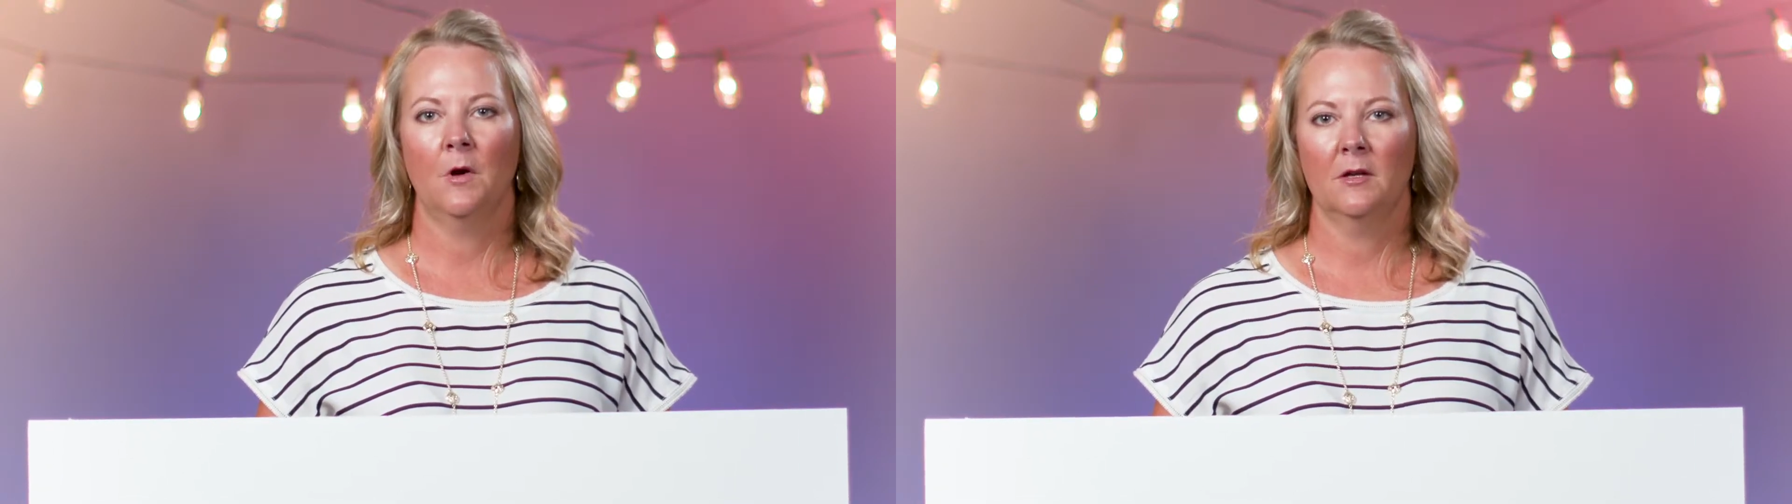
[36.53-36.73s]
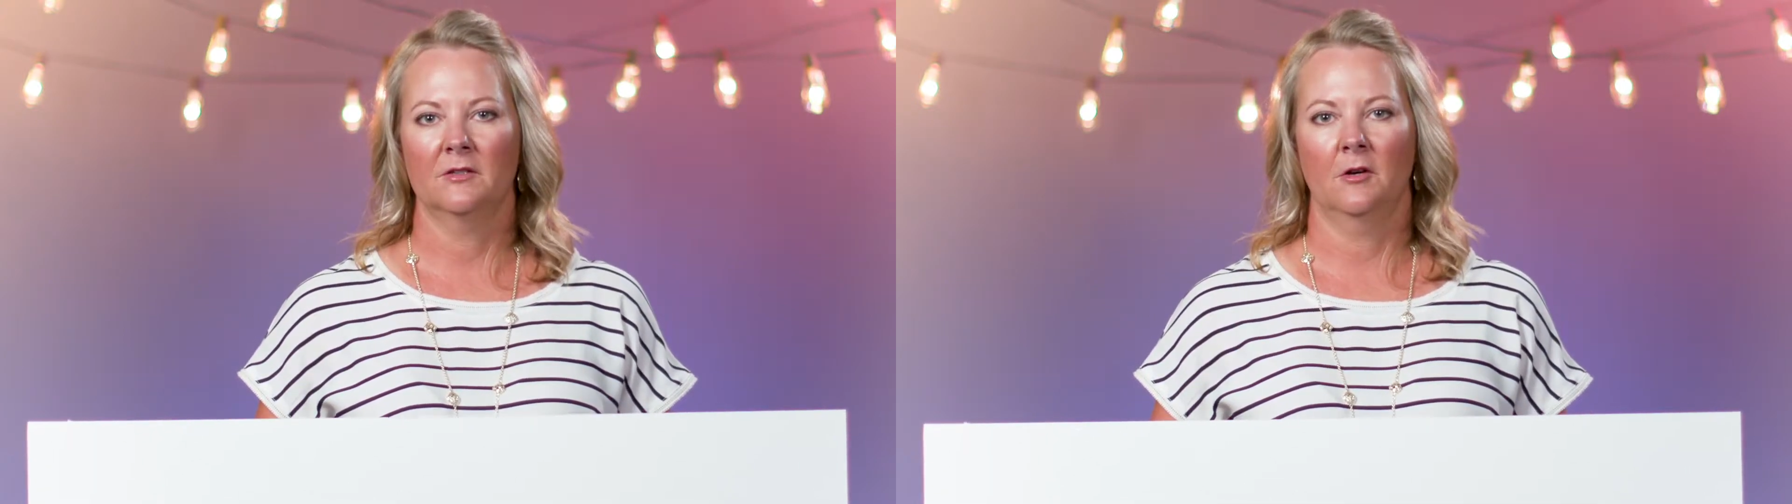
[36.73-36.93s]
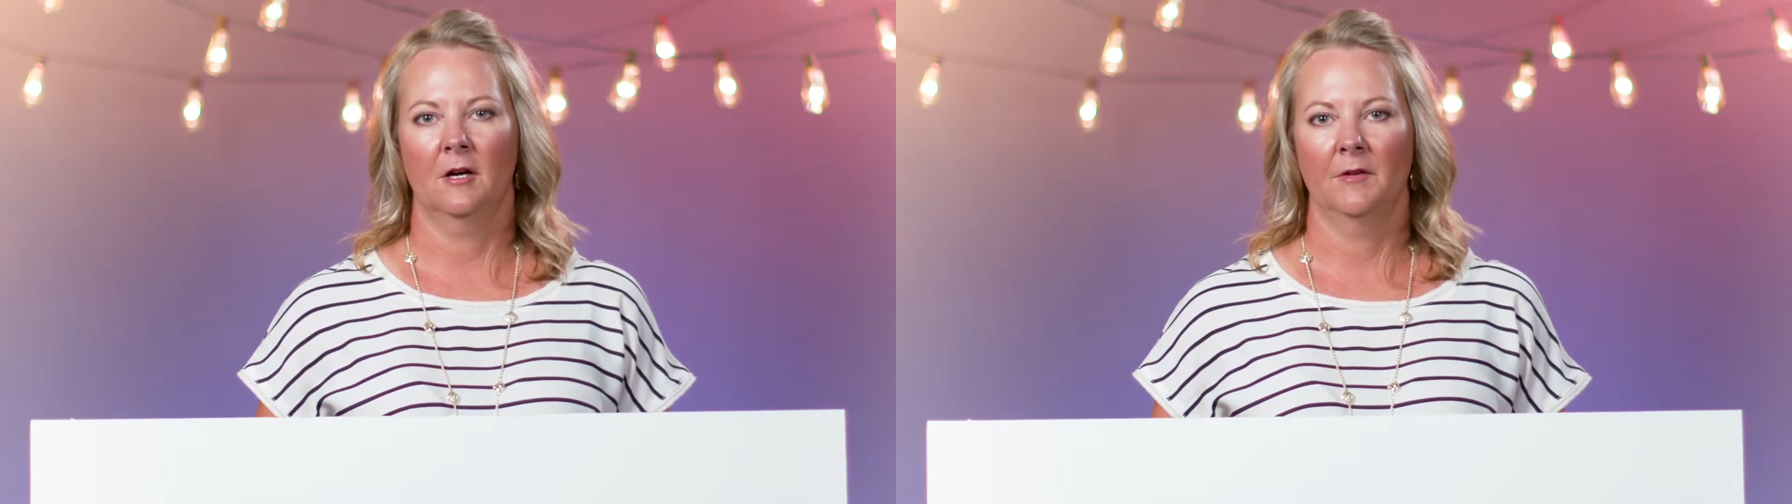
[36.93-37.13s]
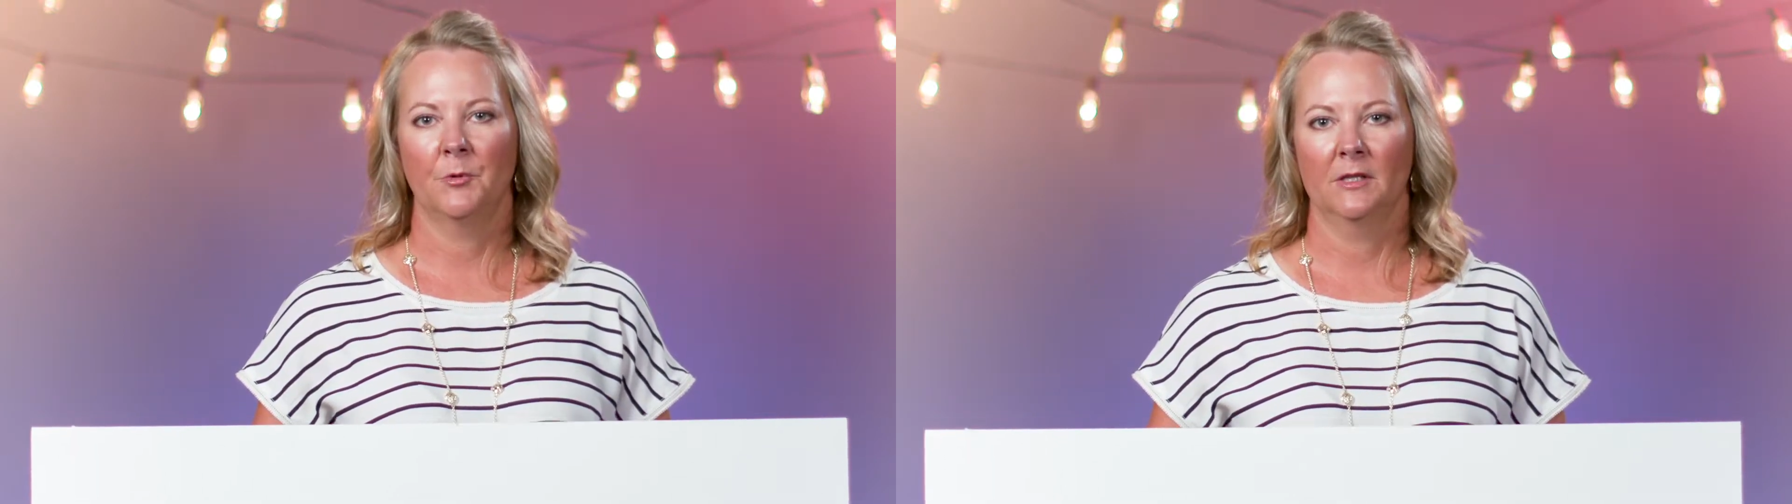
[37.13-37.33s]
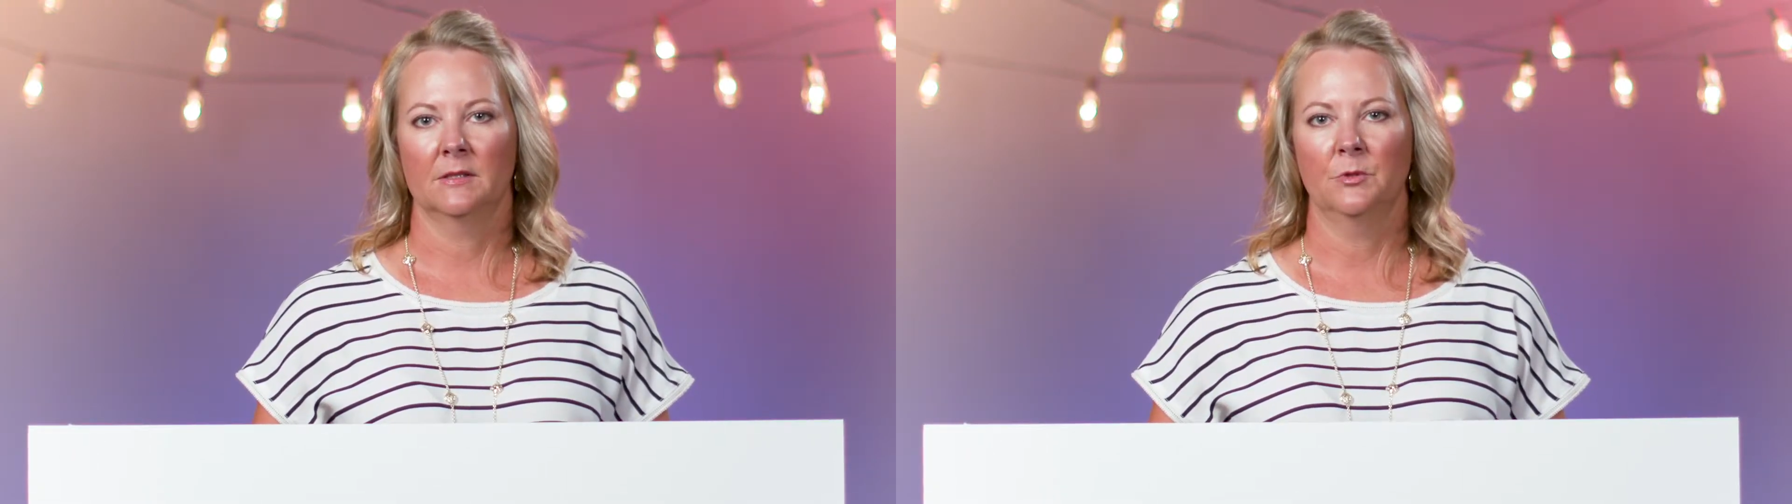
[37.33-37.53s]
rock star of a
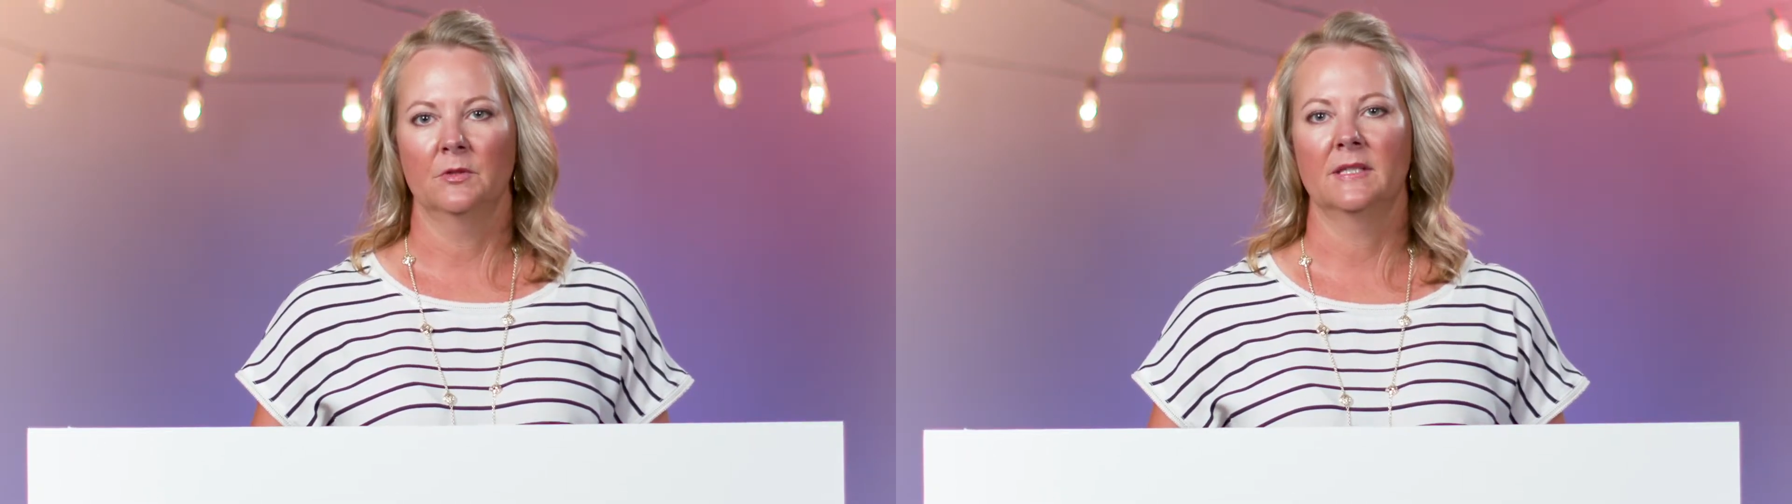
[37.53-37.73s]
principal